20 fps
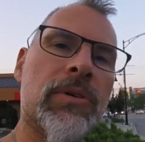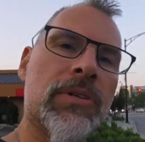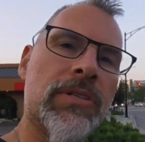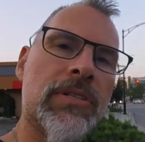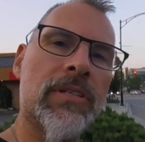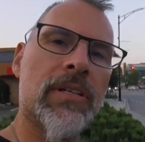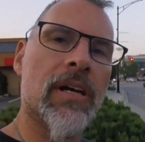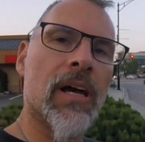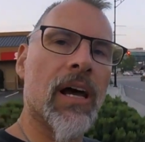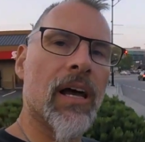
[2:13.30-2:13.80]

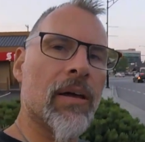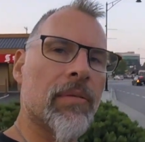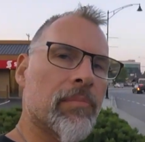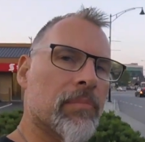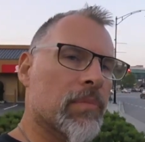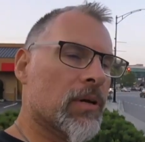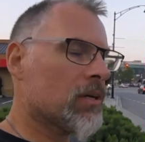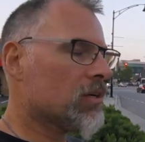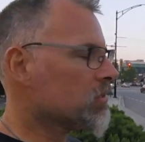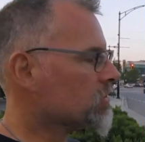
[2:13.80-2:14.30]
is
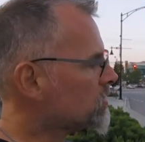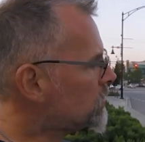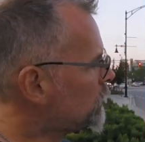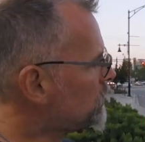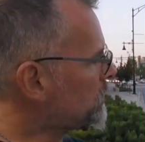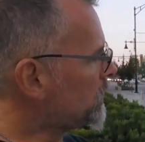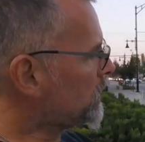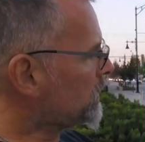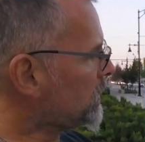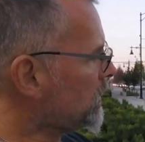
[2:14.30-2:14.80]
I'm going to
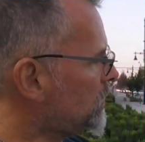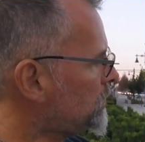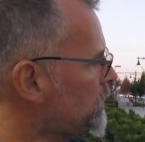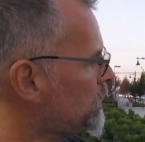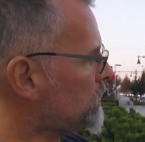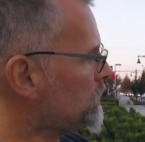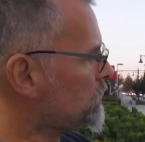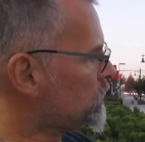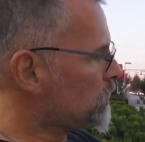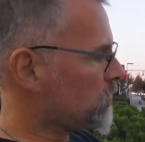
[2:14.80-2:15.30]
turn my
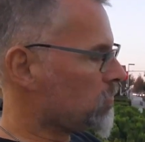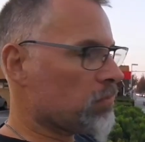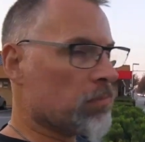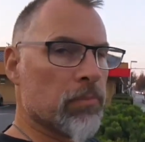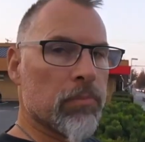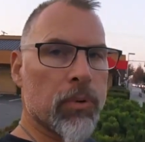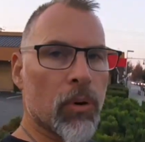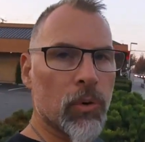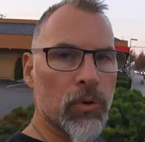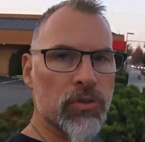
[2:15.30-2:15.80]
camera into
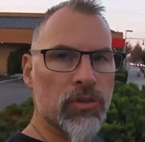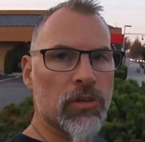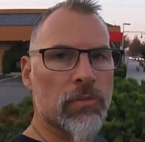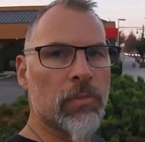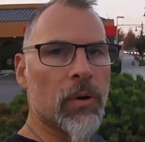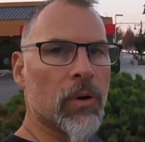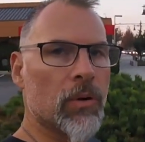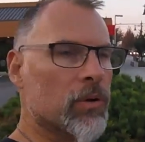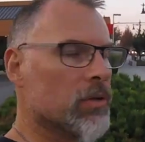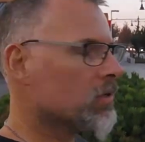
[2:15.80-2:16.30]
portrait
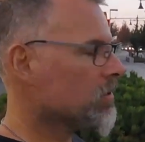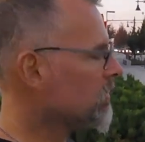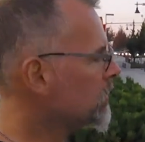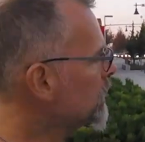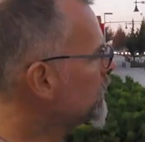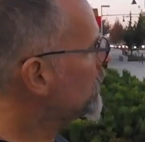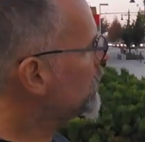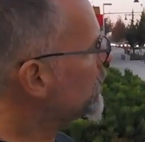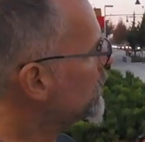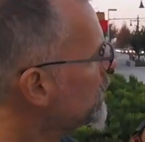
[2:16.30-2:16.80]
mode,
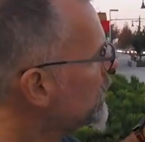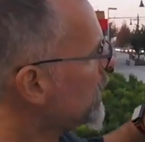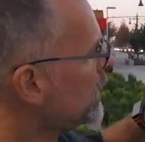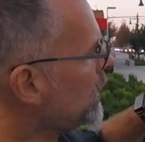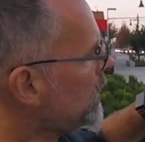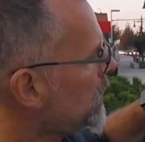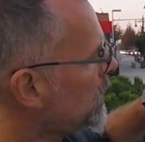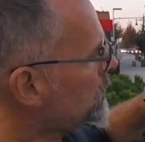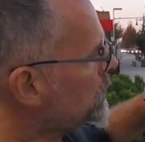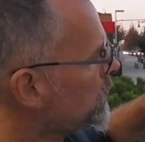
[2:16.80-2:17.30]

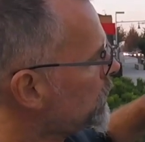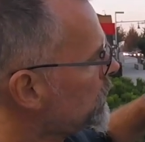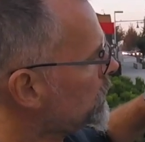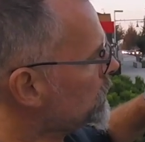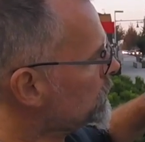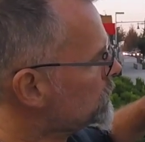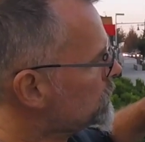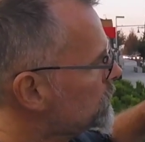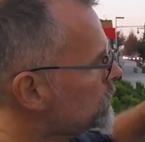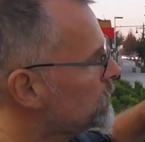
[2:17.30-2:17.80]
and I'm
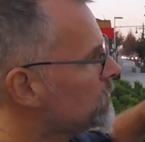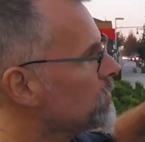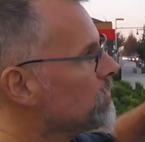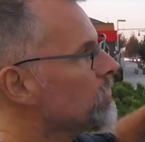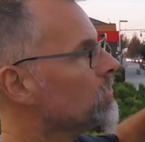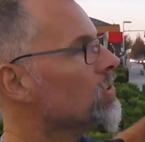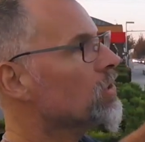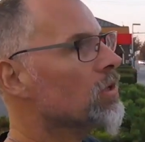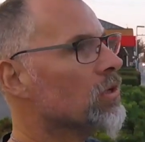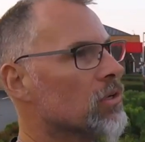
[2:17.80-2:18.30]
going
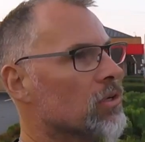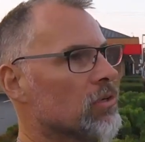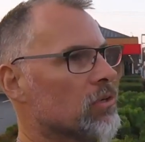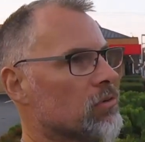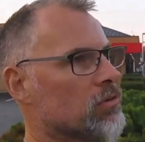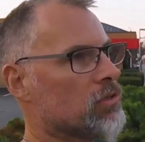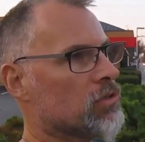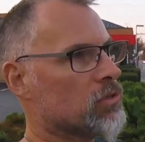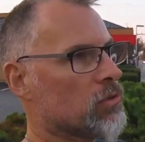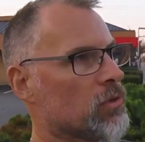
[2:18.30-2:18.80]
to
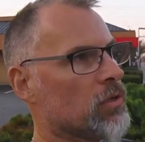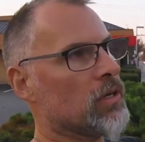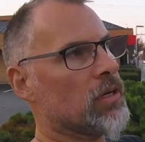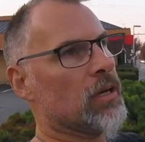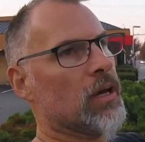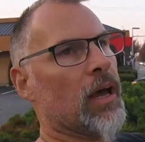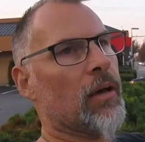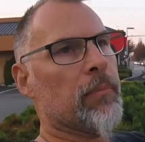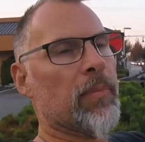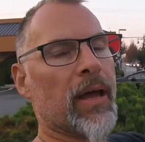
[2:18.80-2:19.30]
do
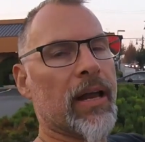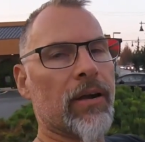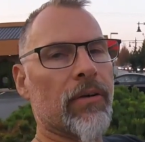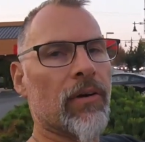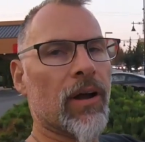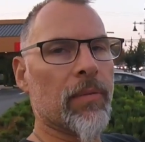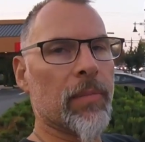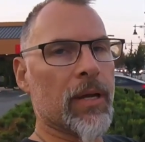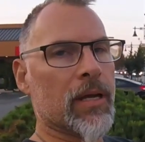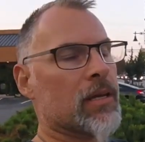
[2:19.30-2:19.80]
a
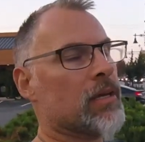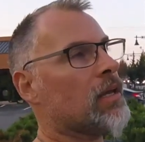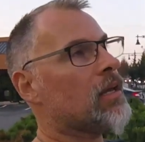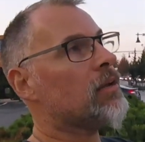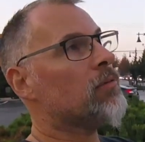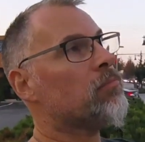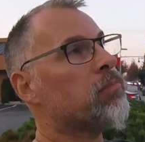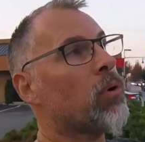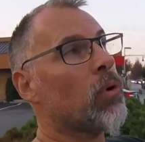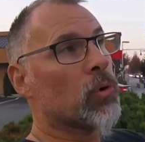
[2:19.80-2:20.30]
panoramic
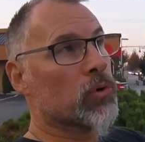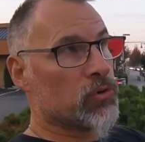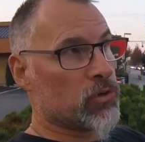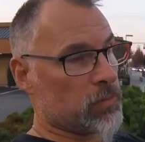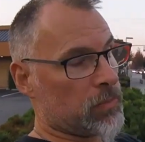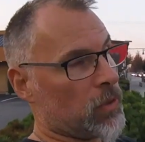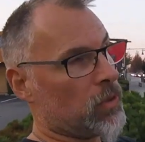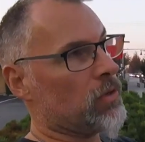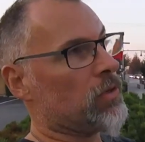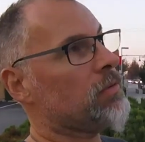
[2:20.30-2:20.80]
in
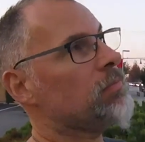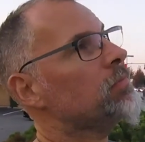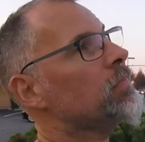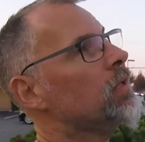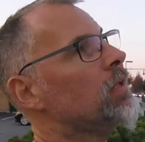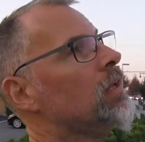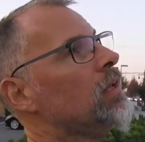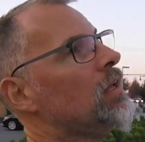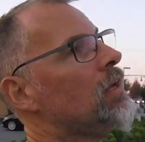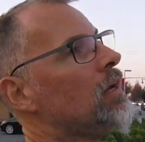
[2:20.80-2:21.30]
portrait mode.
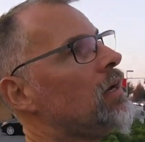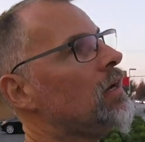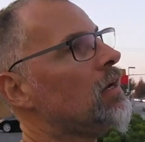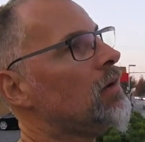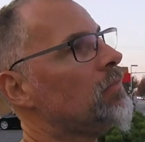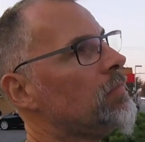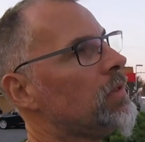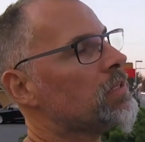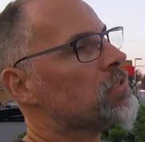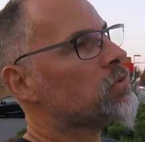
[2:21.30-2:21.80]

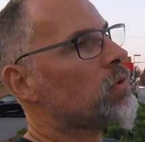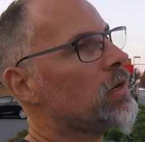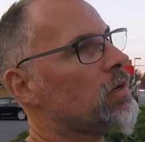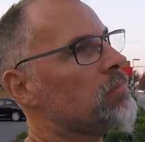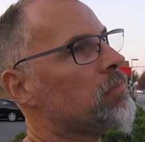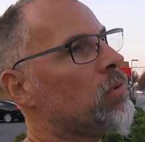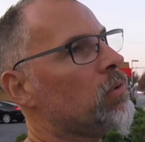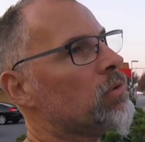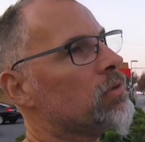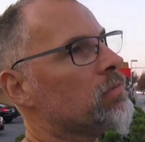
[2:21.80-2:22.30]
That's quite
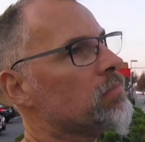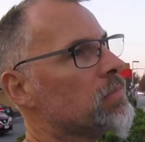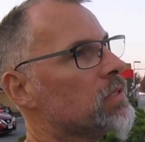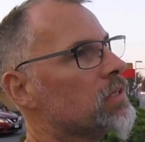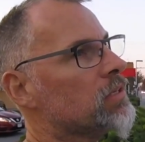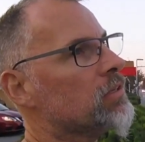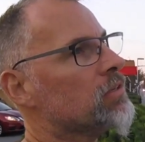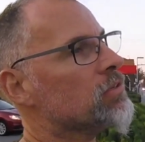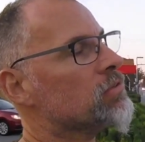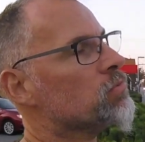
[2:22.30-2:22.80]
important,
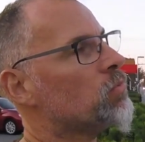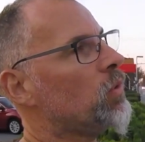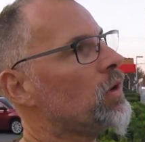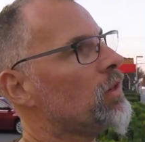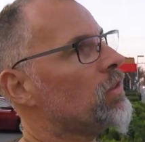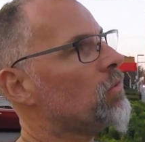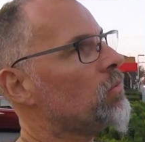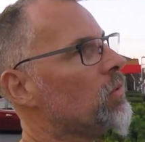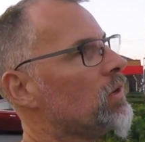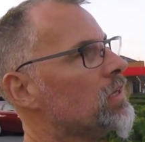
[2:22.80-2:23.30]
because one
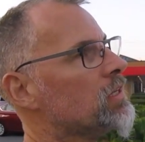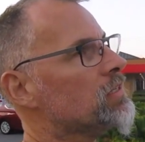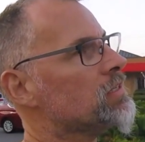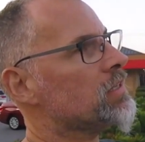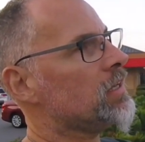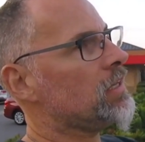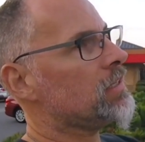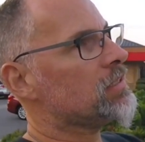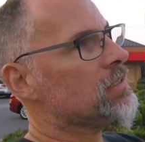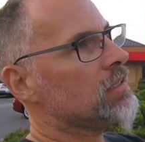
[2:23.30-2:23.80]
of the ways
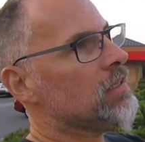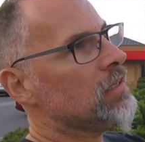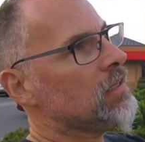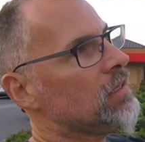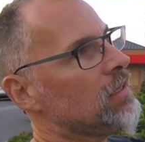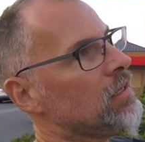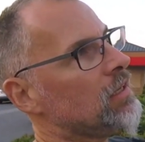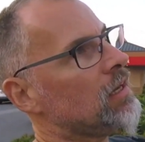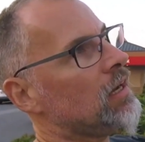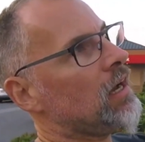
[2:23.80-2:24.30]
that
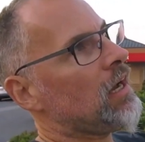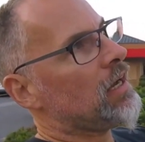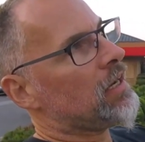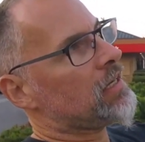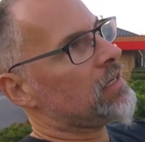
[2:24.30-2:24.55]
I